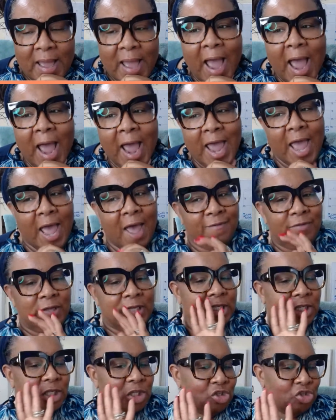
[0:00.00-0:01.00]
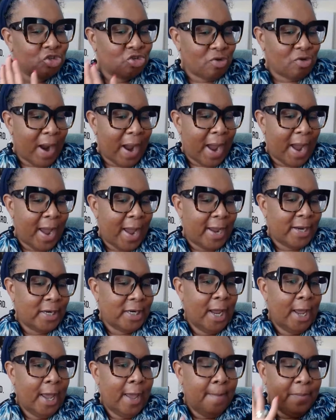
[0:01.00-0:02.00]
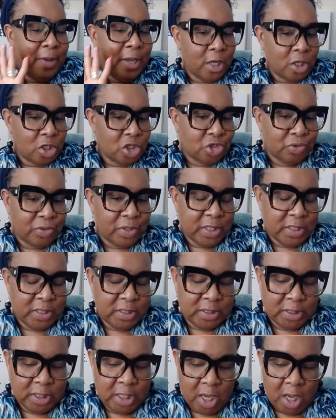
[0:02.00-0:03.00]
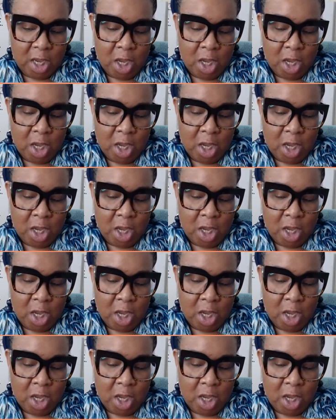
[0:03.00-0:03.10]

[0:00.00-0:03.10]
I haven't tried Pinterest